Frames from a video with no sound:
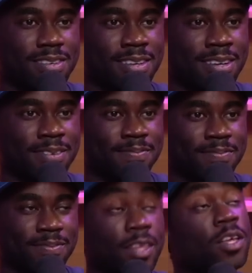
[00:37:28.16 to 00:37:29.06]

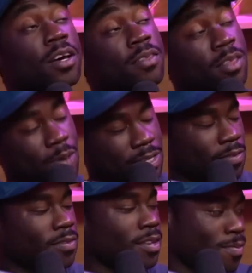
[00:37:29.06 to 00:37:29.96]
The rest
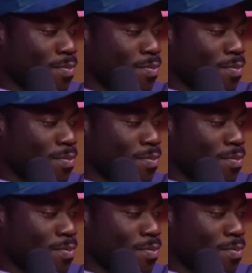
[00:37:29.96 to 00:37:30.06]
of the